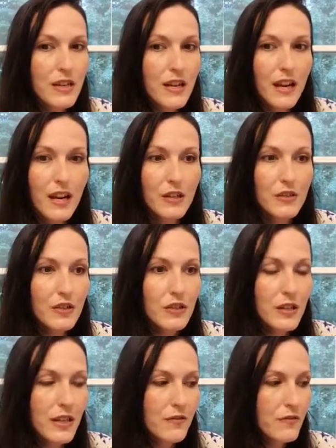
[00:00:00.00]
I used to
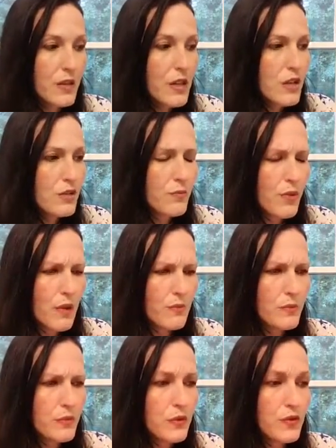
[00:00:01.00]
have
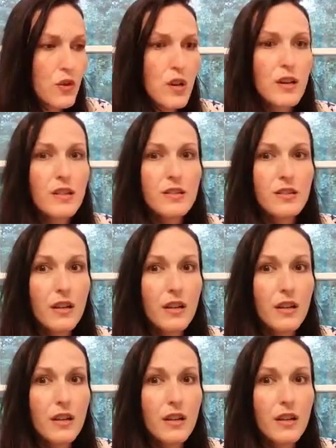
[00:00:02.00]
problems with drugs.